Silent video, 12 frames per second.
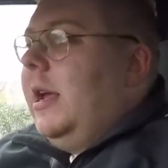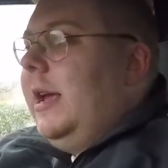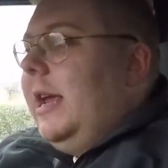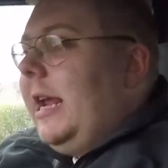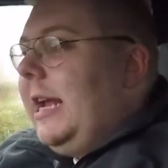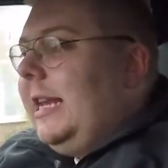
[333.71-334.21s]

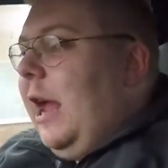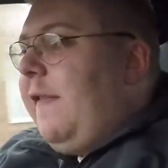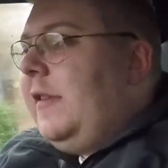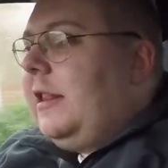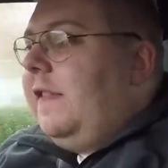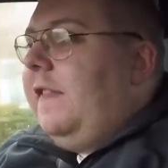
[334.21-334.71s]
You can
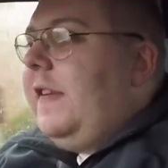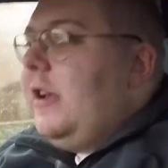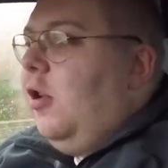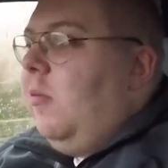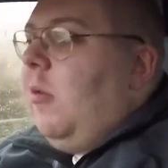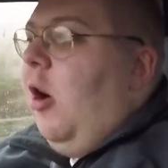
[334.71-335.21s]
definitely
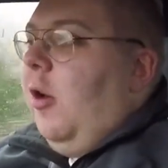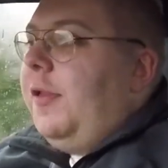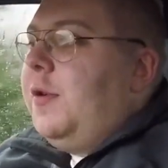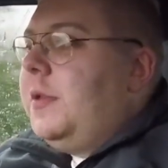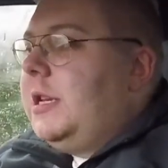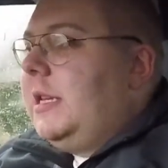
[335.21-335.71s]
feel more
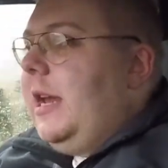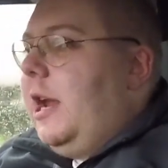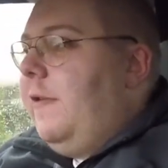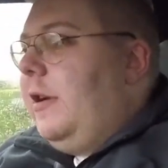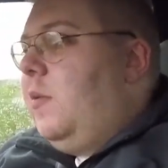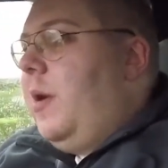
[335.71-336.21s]
through the
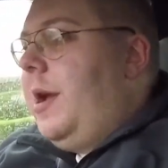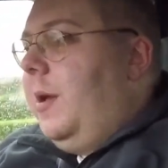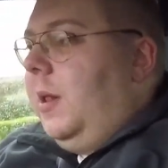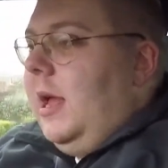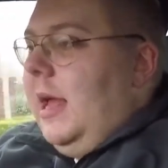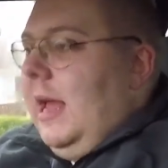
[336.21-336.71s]
steering wheel,